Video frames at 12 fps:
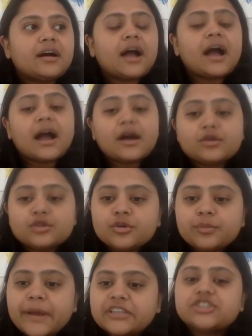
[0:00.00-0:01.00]
how do
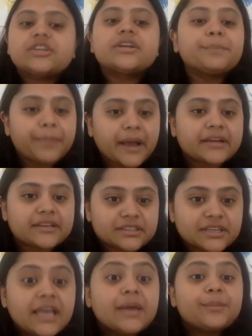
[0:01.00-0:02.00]
you measure
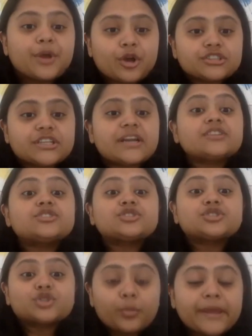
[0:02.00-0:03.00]
impact? Because there are
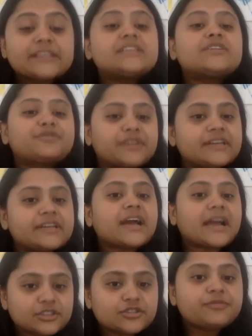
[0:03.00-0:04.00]
so many different
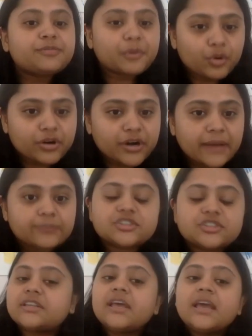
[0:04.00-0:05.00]
kinds of
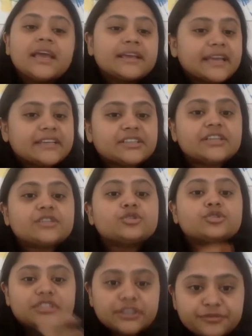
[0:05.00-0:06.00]
programs and catering
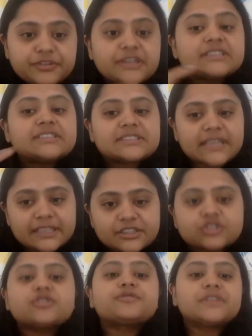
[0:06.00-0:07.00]
to different
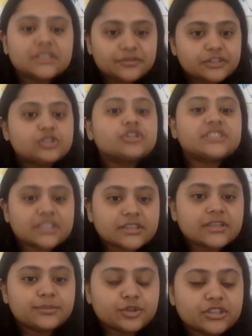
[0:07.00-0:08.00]
sets of individuals
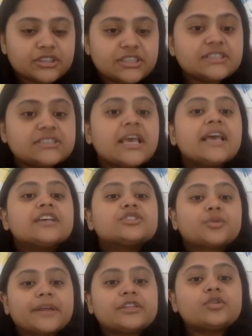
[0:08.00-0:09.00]
and communities.
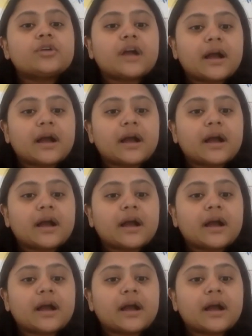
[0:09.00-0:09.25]
So when you